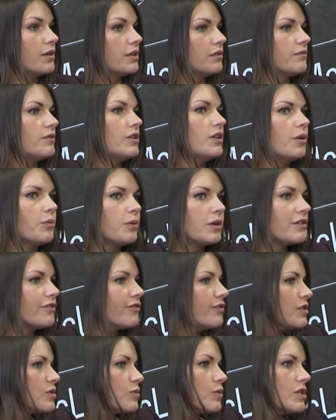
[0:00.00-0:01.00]
And you know, one of the
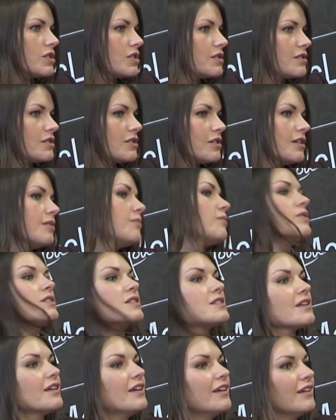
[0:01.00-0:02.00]
first questions to him
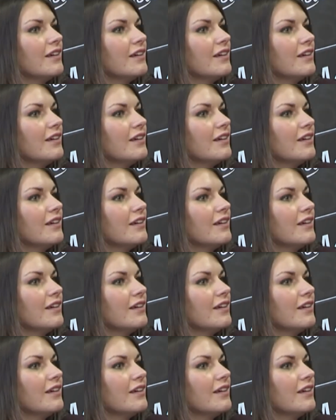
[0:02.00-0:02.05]
was,